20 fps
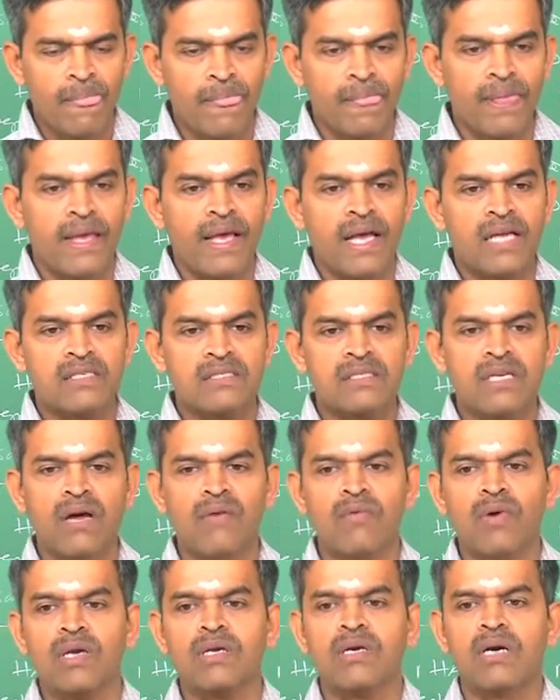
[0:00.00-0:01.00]
the extra
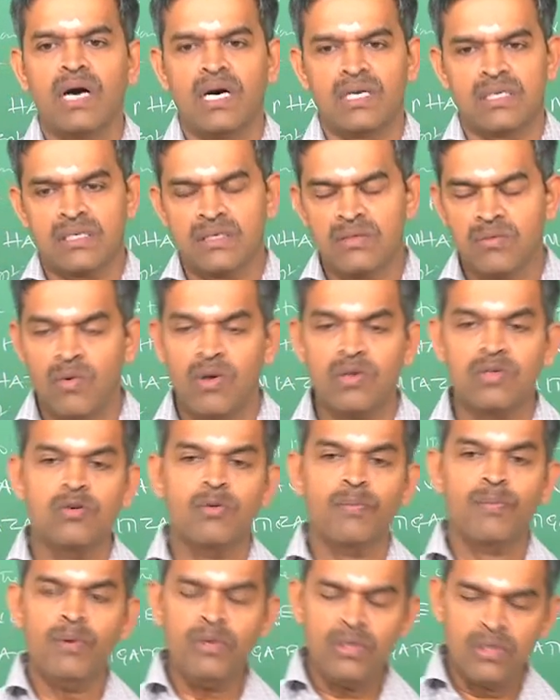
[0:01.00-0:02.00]
work hours, what
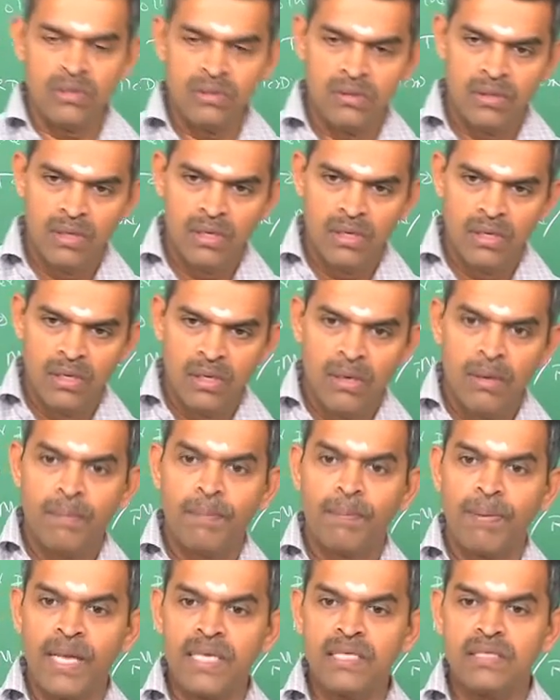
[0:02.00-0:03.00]
you put,
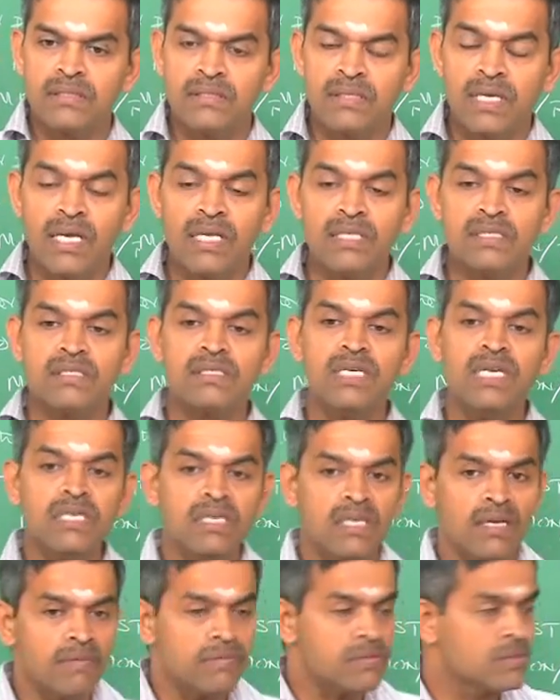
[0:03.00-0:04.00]
plus the
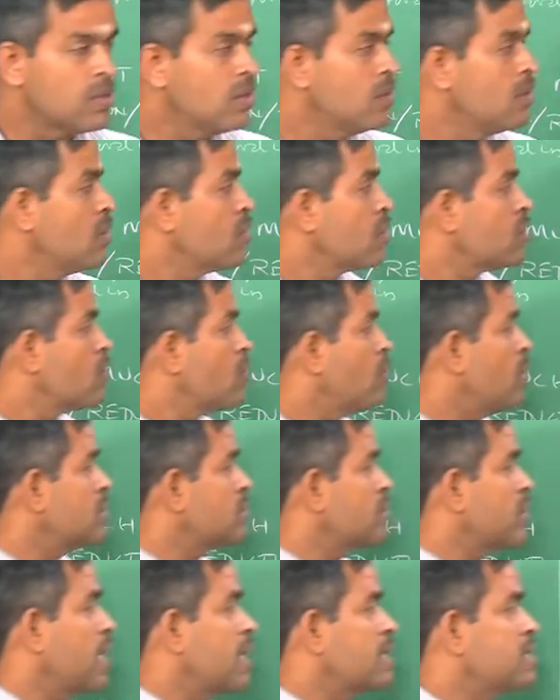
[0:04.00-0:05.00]
incentives
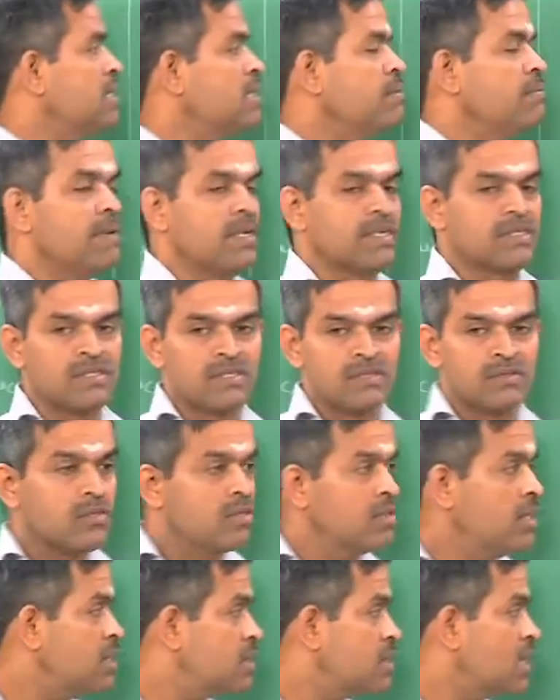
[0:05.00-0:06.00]
towards your achievements.
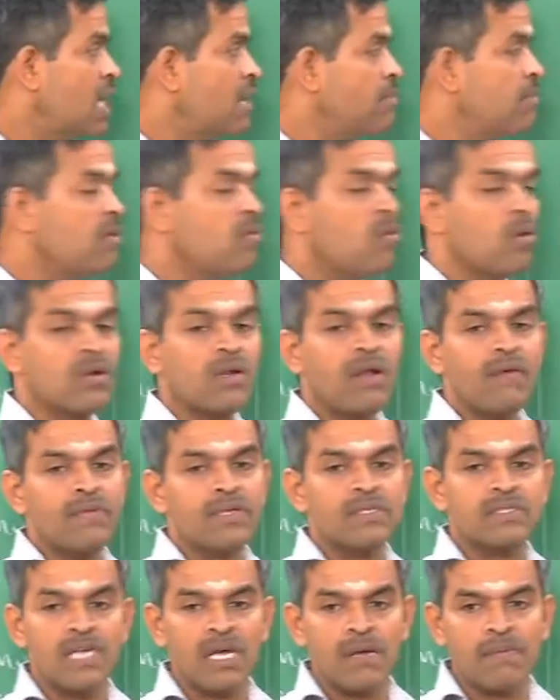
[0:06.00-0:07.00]
So, this can be one of
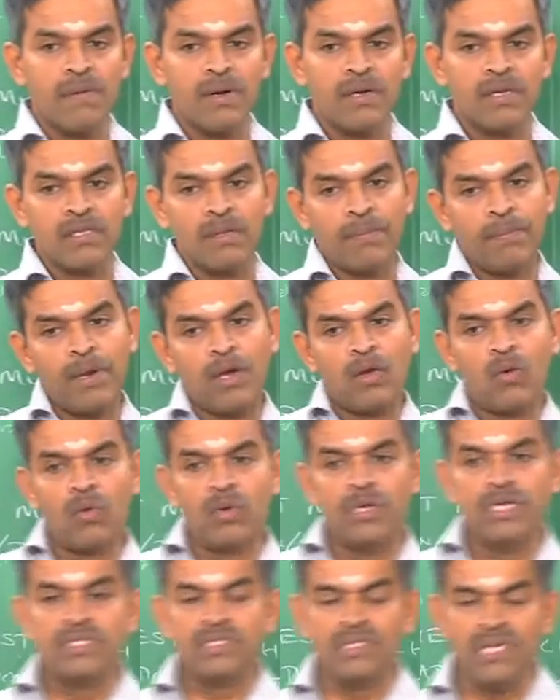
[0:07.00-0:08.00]
the segment in the
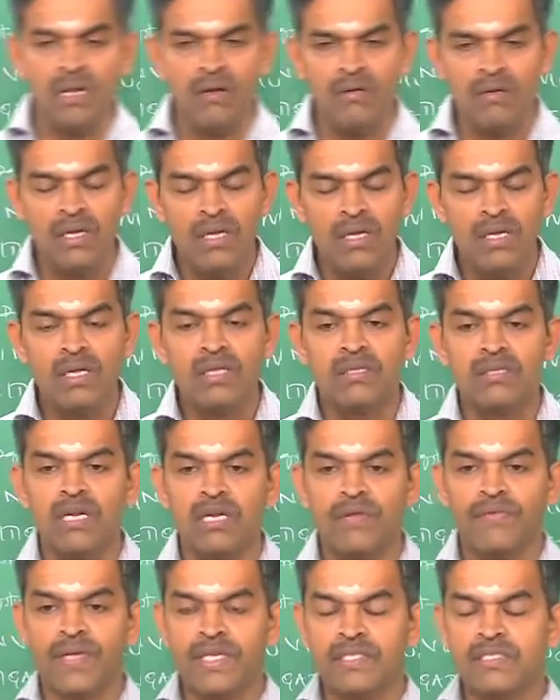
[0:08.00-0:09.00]
payroll itself
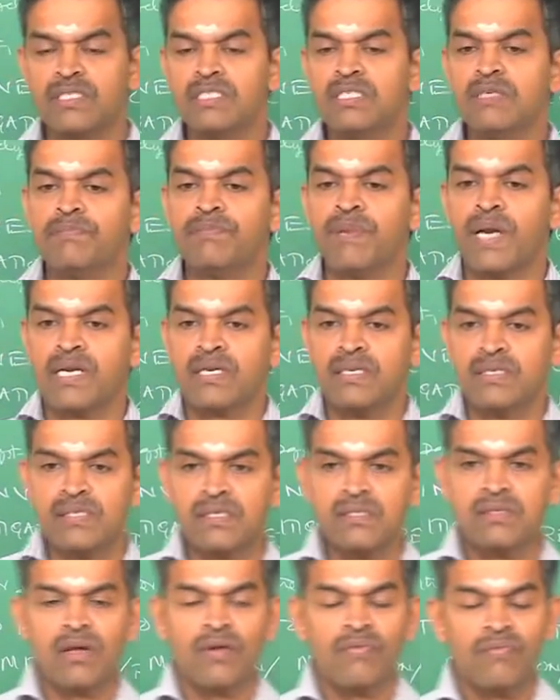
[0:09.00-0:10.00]
that if HSE
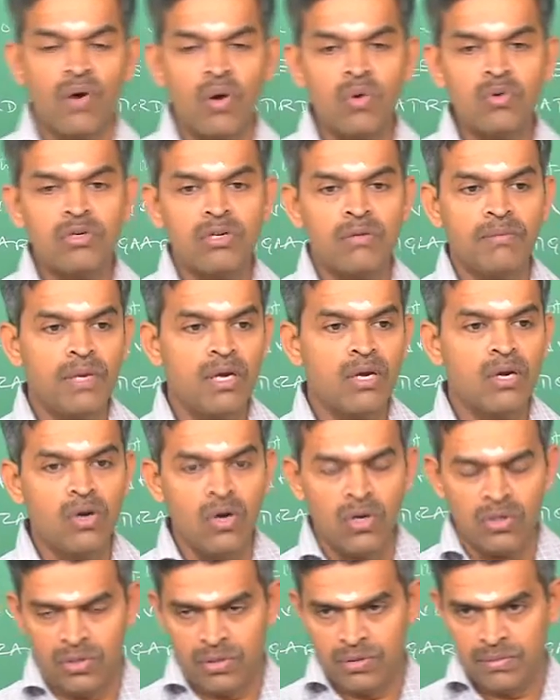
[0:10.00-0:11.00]
practices are found to be
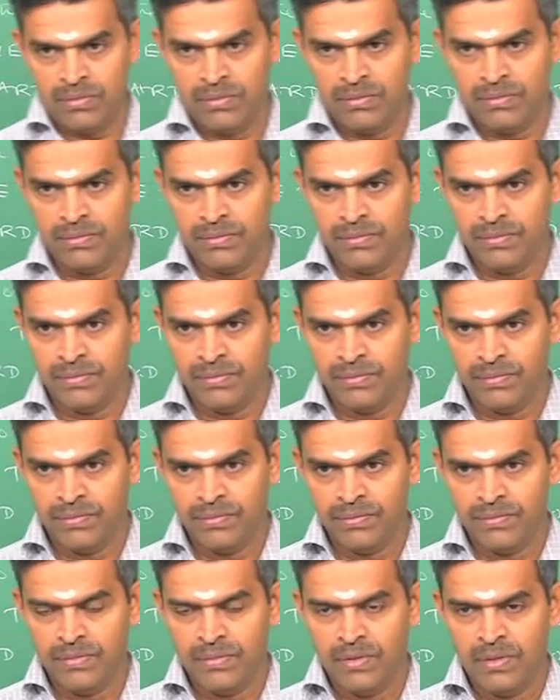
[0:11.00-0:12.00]
good,
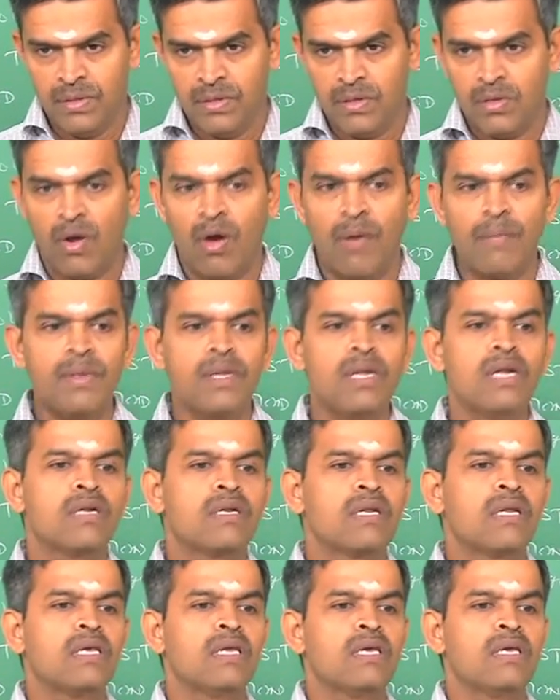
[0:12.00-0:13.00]

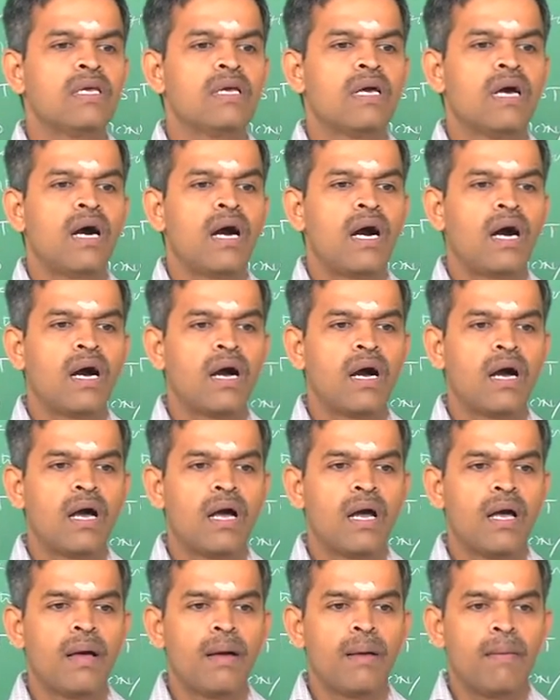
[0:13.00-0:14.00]
dominantly
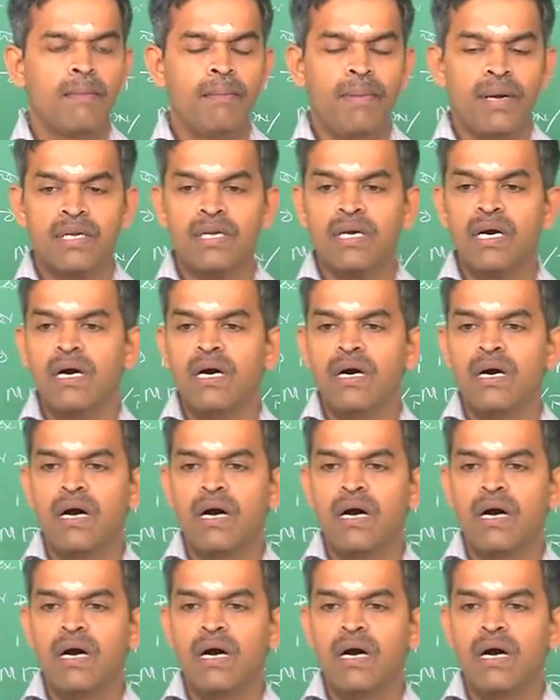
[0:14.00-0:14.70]
better